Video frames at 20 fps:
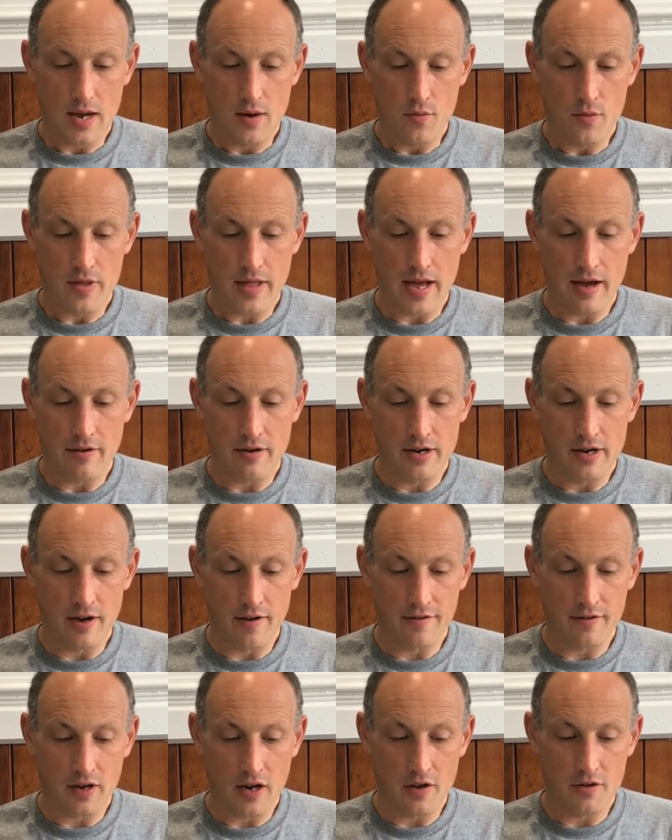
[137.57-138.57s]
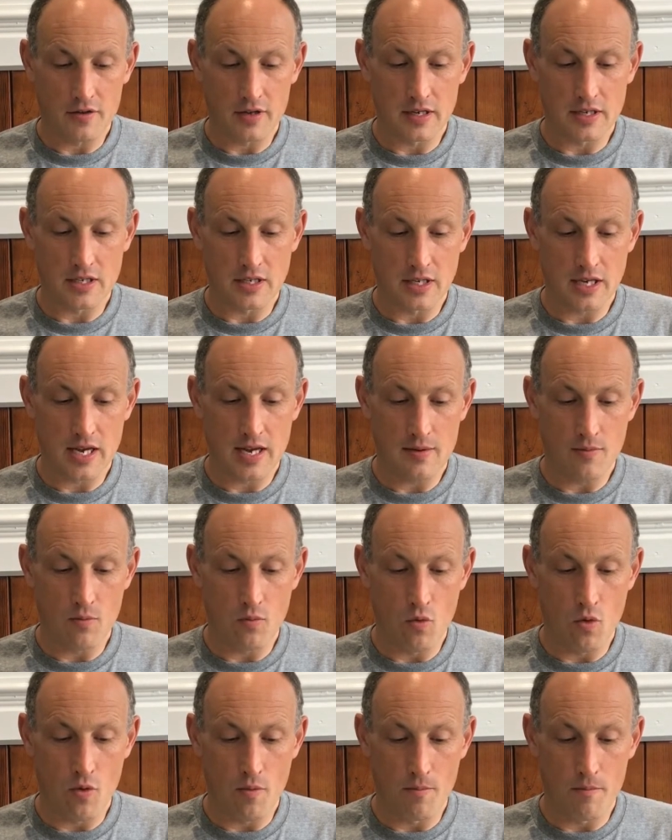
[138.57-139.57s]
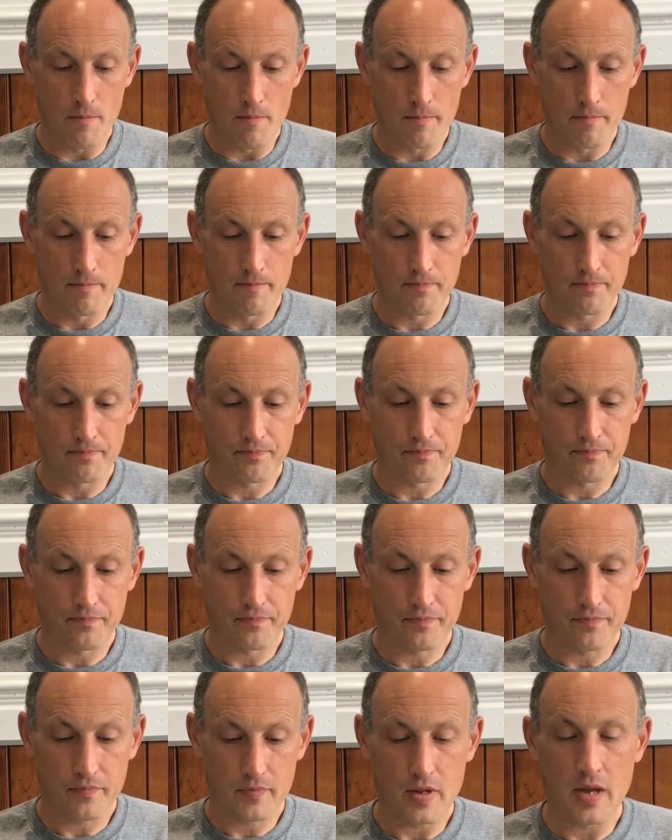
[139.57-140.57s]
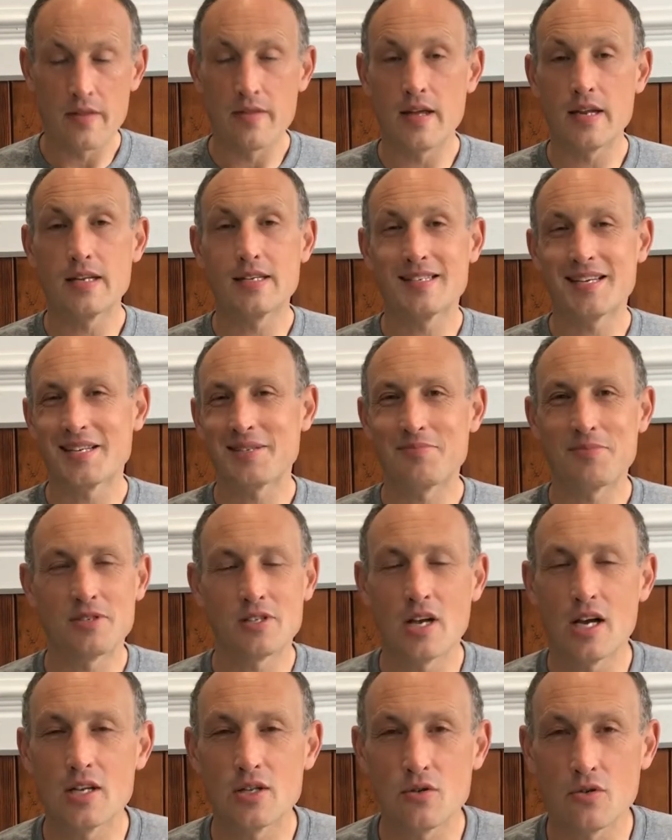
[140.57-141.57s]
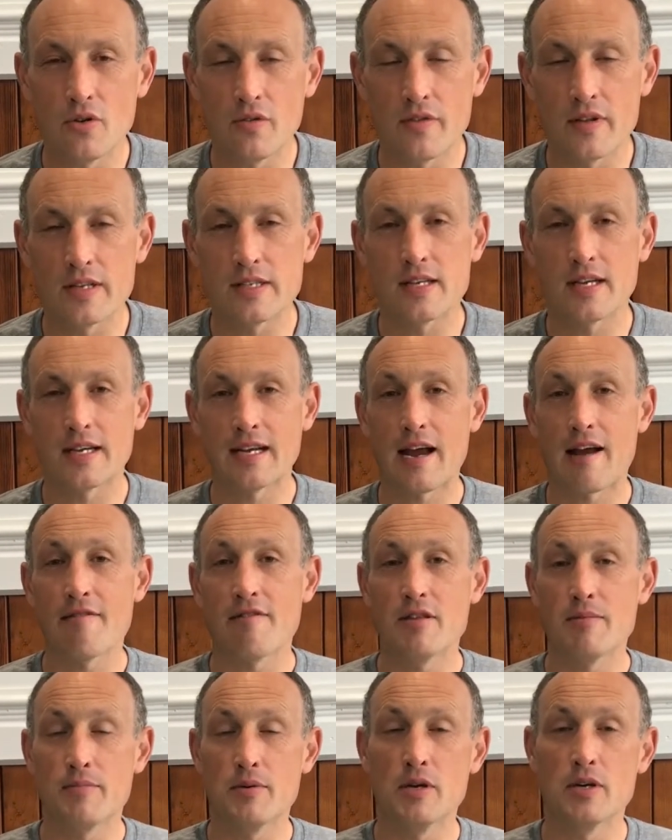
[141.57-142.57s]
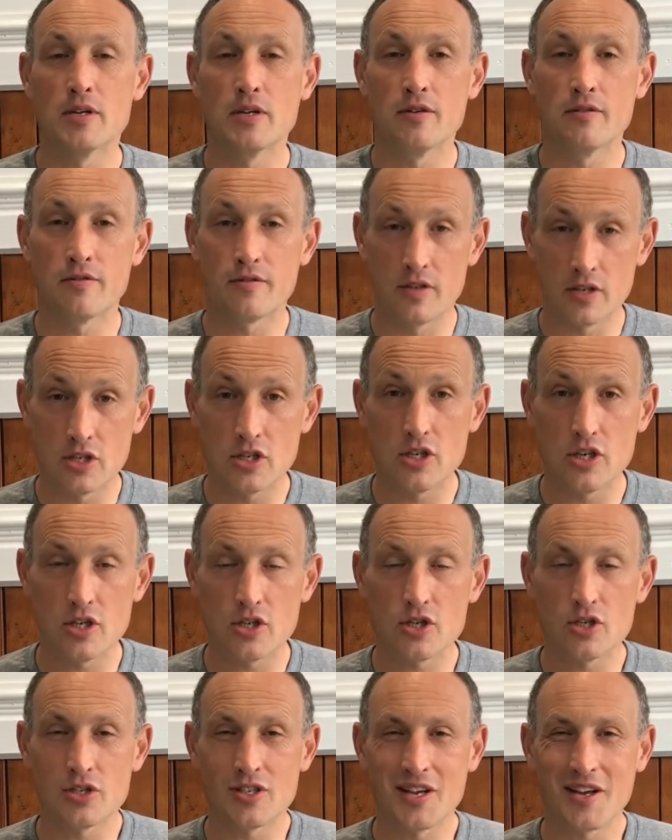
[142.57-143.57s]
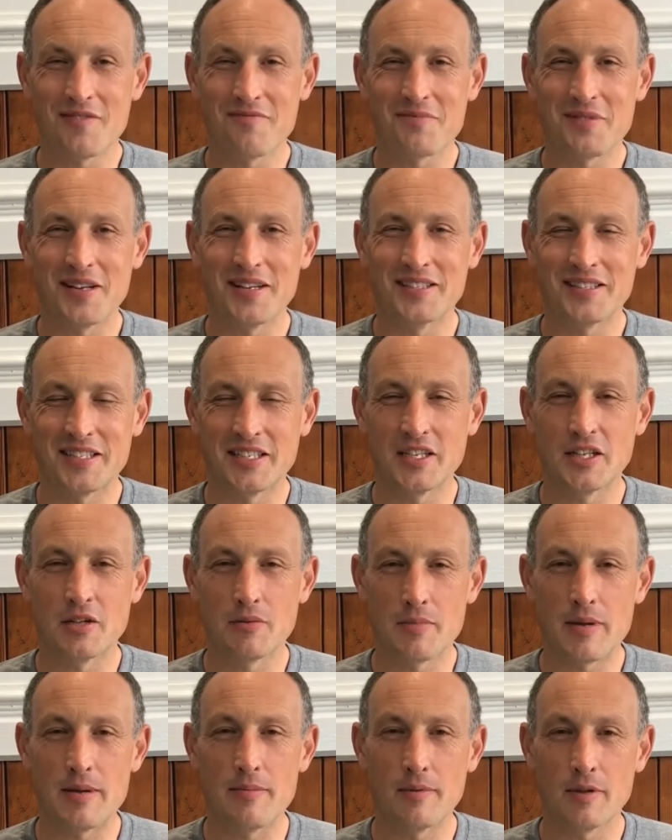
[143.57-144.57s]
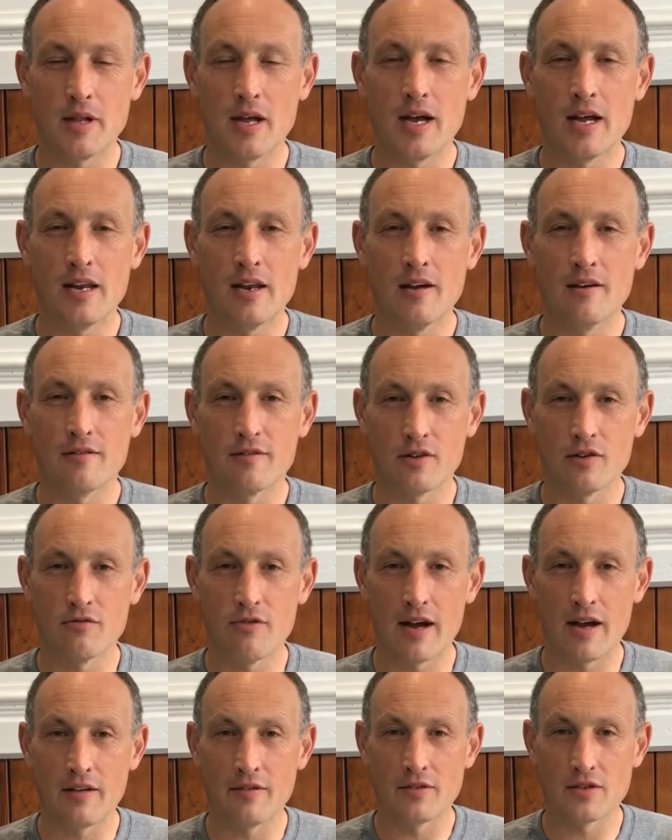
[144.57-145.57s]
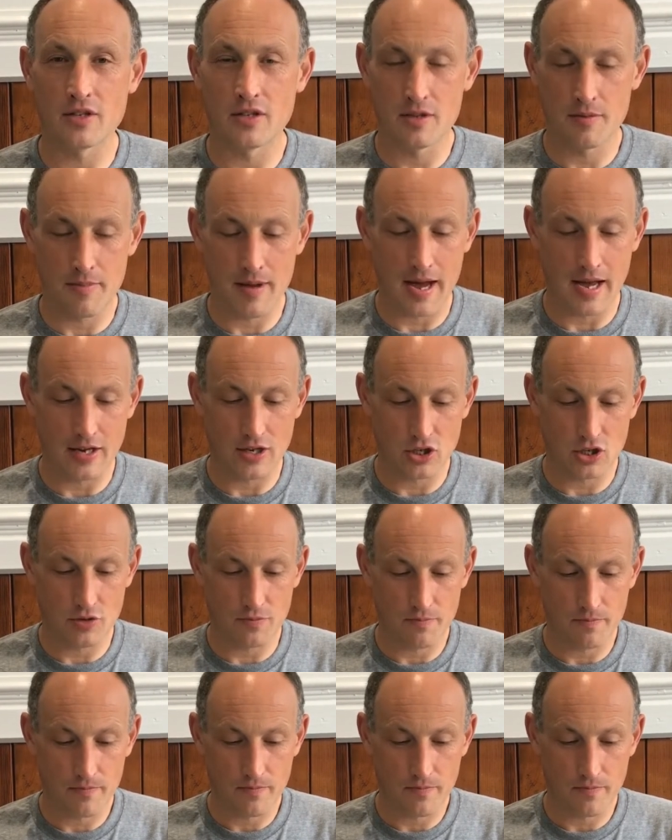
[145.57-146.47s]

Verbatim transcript: without enough clothing to keep warm. And then he says, besides all of this, I carry the burden of the churches that I've planted and the people that I love around the patch.